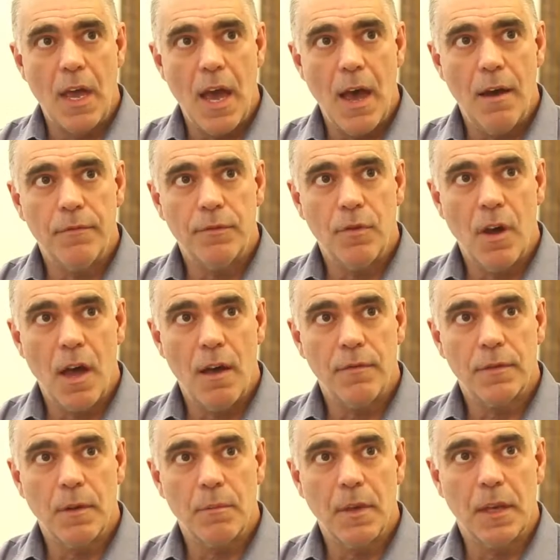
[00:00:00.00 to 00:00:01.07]
We have to
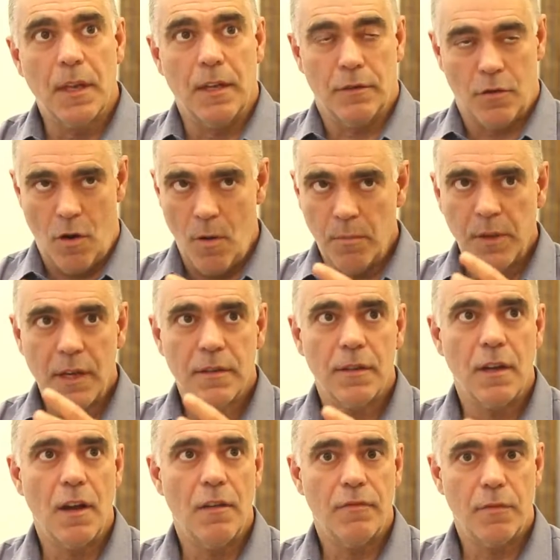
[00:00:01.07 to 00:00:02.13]
have something that's
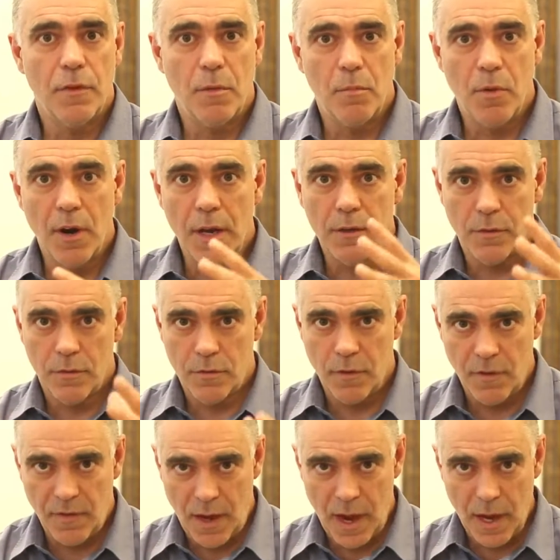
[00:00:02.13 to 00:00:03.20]
complex enough for the brain to
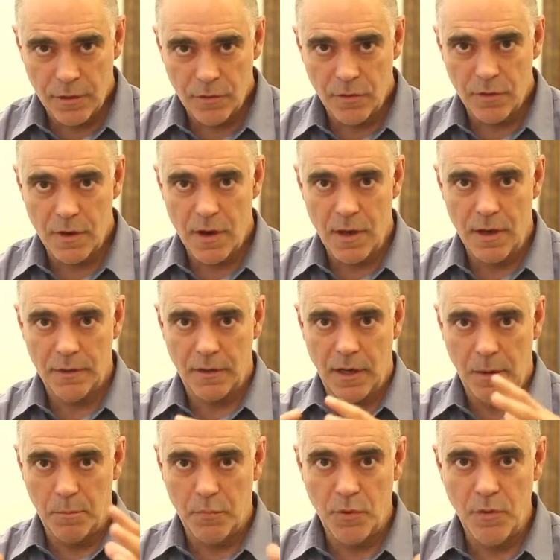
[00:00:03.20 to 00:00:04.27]
sort of exercise
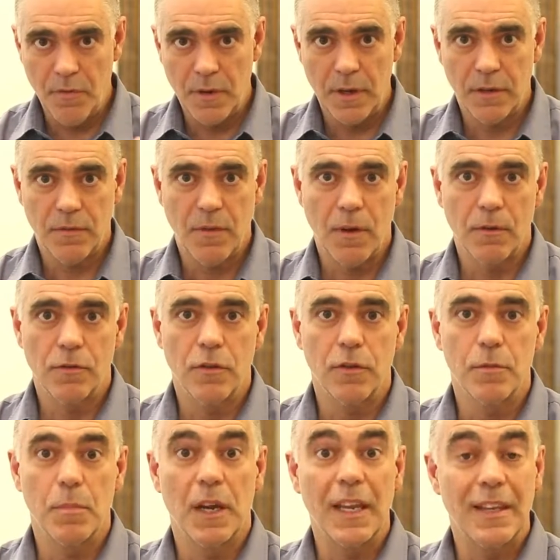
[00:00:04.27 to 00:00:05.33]
and improve in its
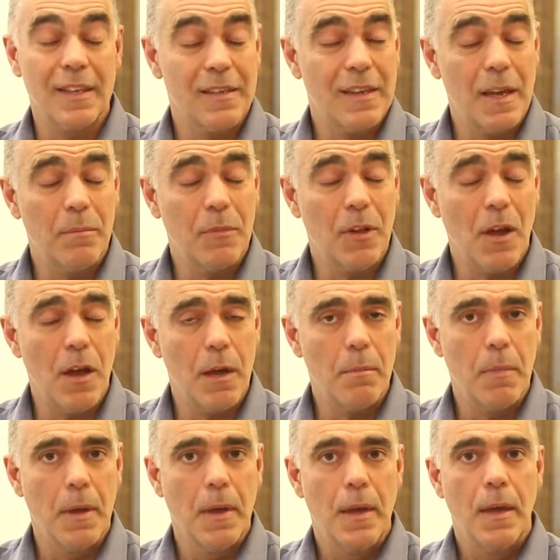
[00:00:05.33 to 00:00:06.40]
functions, but at the same
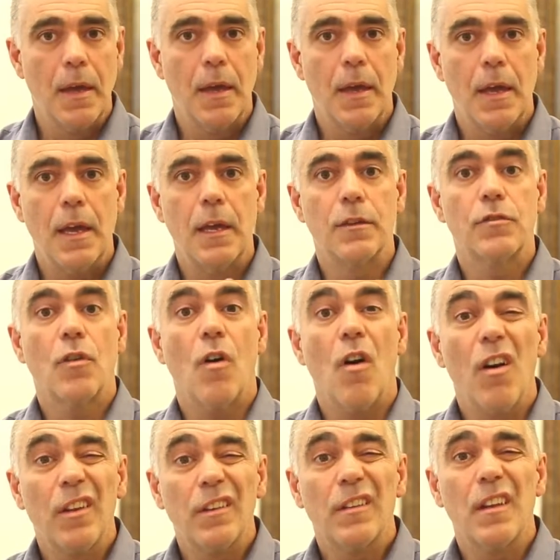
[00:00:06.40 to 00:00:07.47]
time is
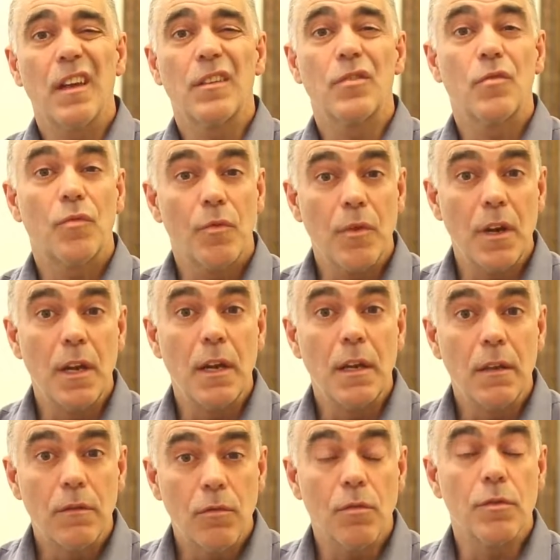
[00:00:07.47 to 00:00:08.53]

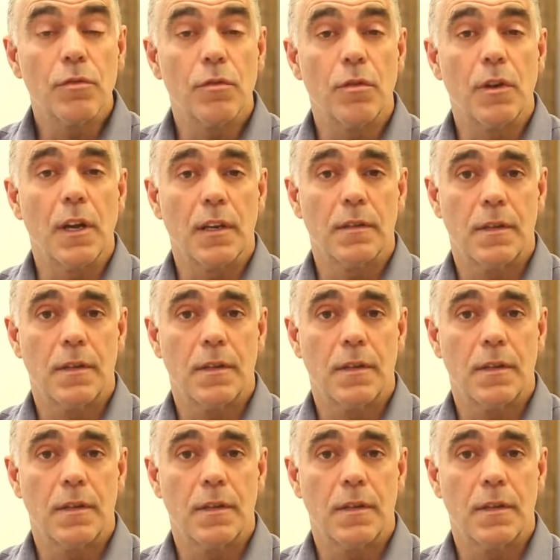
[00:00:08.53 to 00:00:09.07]
context-free to a certain